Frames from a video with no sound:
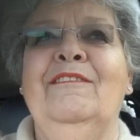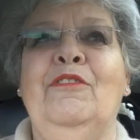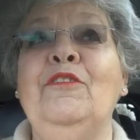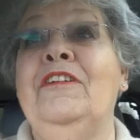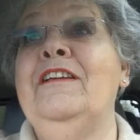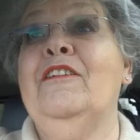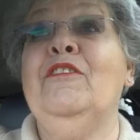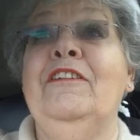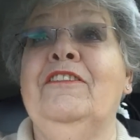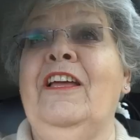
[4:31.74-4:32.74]
14
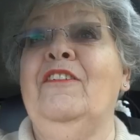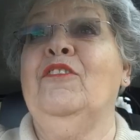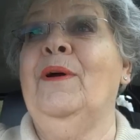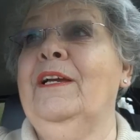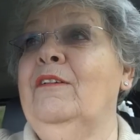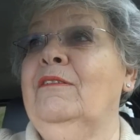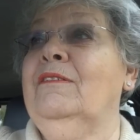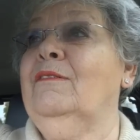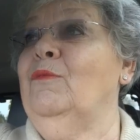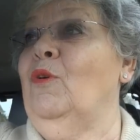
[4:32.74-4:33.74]
degrees sounds quite
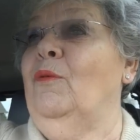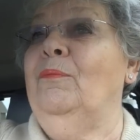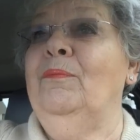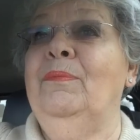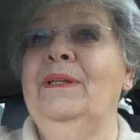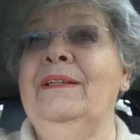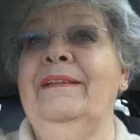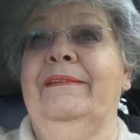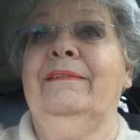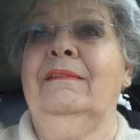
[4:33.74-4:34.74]
warm, but it
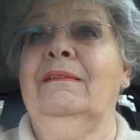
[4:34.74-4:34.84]
isn't.